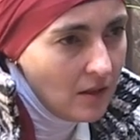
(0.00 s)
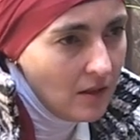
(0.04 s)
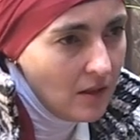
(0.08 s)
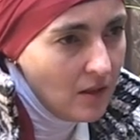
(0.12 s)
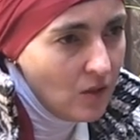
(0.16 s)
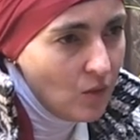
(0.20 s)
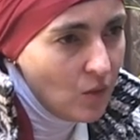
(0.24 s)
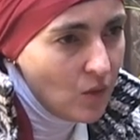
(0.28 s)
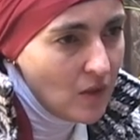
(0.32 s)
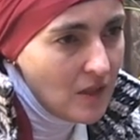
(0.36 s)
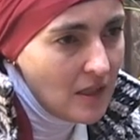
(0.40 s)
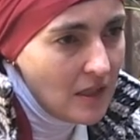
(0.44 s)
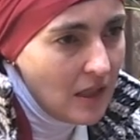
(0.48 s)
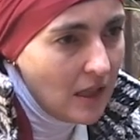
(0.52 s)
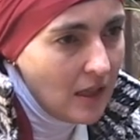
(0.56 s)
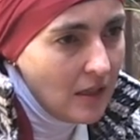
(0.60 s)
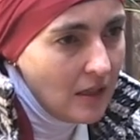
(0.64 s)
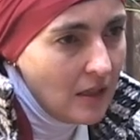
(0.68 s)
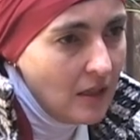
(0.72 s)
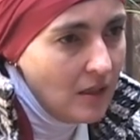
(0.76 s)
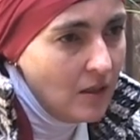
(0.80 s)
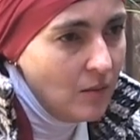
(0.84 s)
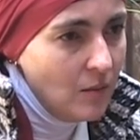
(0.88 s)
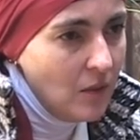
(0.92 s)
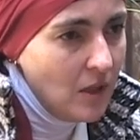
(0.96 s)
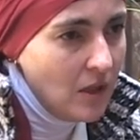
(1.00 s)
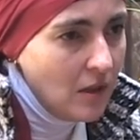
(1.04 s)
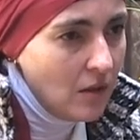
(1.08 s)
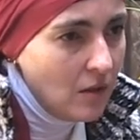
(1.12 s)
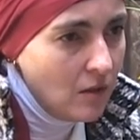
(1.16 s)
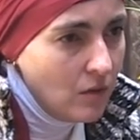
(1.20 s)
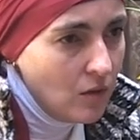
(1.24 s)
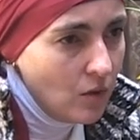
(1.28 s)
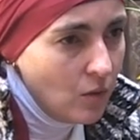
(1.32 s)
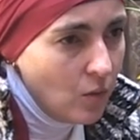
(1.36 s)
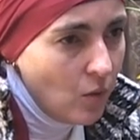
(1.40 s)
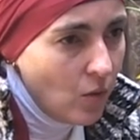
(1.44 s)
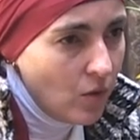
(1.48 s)
It was like in the middle
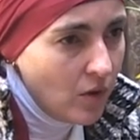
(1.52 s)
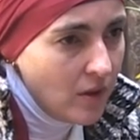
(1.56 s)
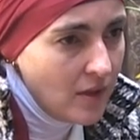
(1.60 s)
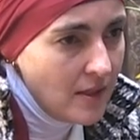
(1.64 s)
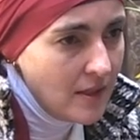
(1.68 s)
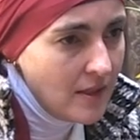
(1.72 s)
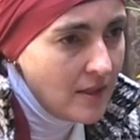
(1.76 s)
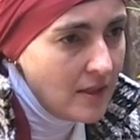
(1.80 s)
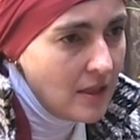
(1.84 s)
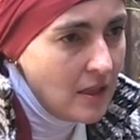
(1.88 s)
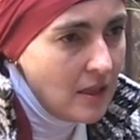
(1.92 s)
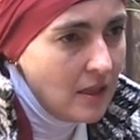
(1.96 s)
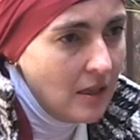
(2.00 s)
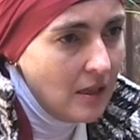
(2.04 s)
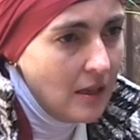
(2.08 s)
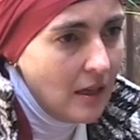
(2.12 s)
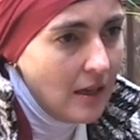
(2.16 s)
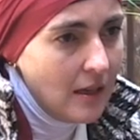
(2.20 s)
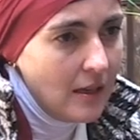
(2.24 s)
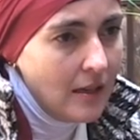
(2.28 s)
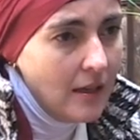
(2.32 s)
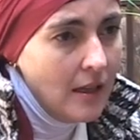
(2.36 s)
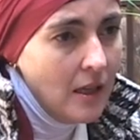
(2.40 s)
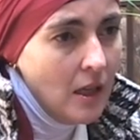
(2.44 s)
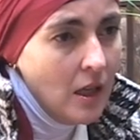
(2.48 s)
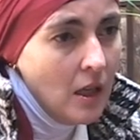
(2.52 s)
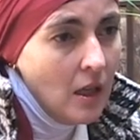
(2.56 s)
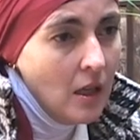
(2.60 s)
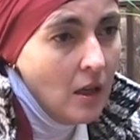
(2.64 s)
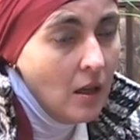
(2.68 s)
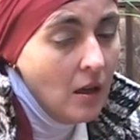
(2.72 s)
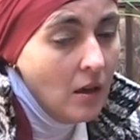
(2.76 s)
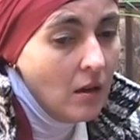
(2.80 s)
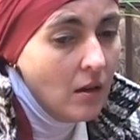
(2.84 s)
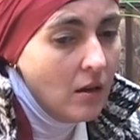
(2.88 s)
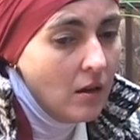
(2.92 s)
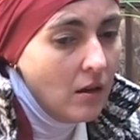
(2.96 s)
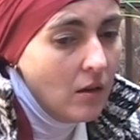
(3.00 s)
of the war in Syria,
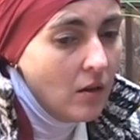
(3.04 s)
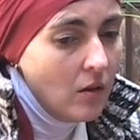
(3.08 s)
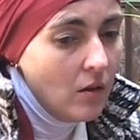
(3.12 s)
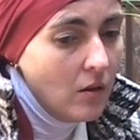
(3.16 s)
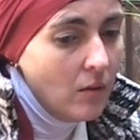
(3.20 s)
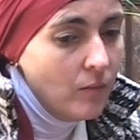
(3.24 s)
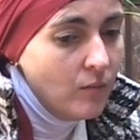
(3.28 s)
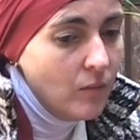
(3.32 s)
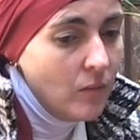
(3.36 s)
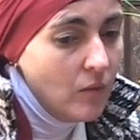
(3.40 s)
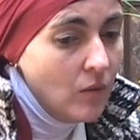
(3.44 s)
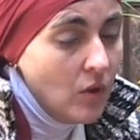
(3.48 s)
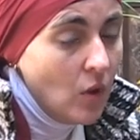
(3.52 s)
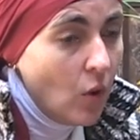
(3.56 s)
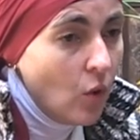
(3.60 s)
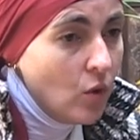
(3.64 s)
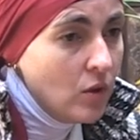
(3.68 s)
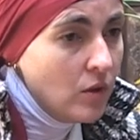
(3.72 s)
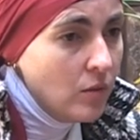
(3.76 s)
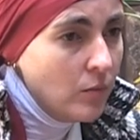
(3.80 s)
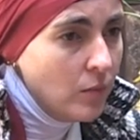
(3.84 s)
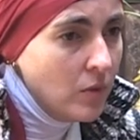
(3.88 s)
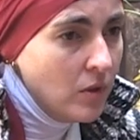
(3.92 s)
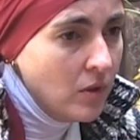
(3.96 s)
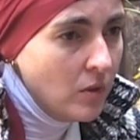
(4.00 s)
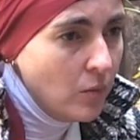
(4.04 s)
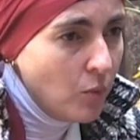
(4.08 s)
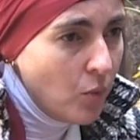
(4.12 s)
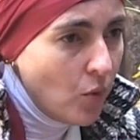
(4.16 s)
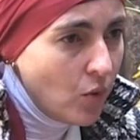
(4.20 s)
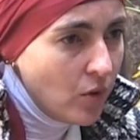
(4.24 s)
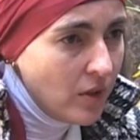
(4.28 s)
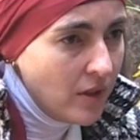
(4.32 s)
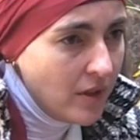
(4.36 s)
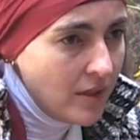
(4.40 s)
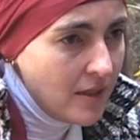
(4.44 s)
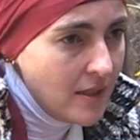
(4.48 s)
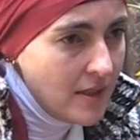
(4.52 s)
um, on the, in the
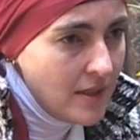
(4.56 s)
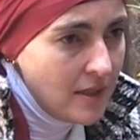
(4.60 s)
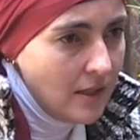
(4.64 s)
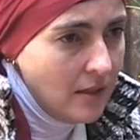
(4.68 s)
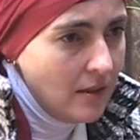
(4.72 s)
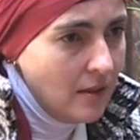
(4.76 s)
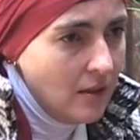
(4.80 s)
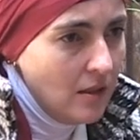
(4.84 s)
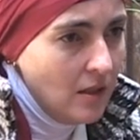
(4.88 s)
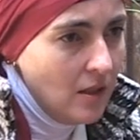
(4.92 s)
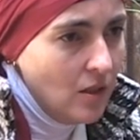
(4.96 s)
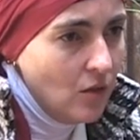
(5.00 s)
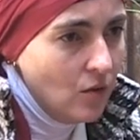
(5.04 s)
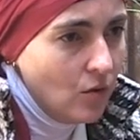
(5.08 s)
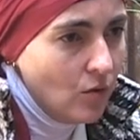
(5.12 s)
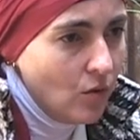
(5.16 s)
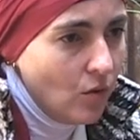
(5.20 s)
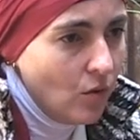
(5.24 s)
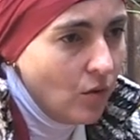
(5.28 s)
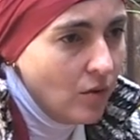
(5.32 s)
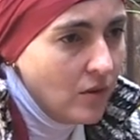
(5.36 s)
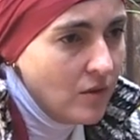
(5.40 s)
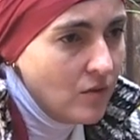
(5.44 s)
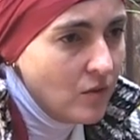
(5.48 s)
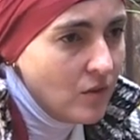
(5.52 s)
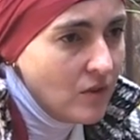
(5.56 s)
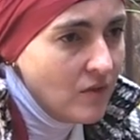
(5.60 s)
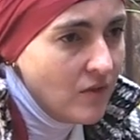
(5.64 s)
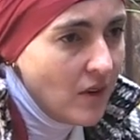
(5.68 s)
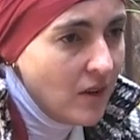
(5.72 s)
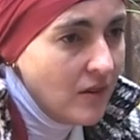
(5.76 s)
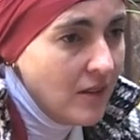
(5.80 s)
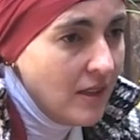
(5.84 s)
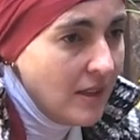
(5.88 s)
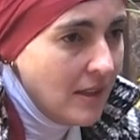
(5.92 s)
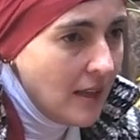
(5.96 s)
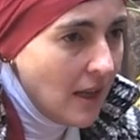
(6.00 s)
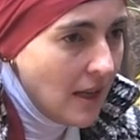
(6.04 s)
border city, you know, it was
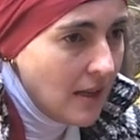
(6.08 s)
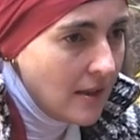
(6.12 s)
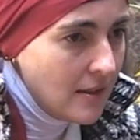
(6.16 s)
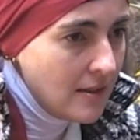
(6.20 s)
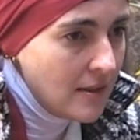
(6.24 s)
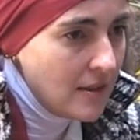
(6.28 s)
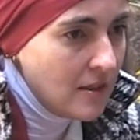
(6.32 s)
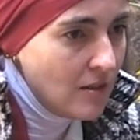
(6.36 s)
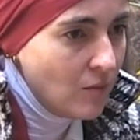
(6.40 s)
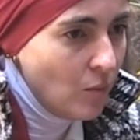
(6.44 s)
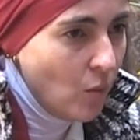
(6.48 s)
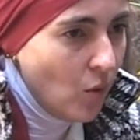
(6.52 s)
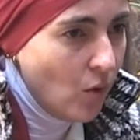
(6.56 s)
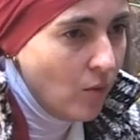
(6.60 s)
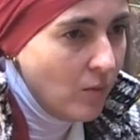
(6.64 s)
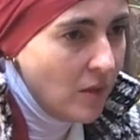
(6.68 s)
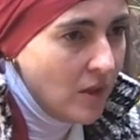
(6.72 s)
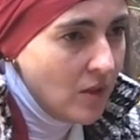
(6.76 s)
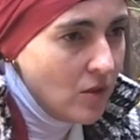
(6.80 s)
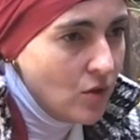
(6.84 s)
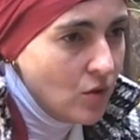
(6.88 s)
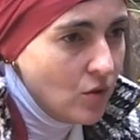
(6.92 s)
very tense moment.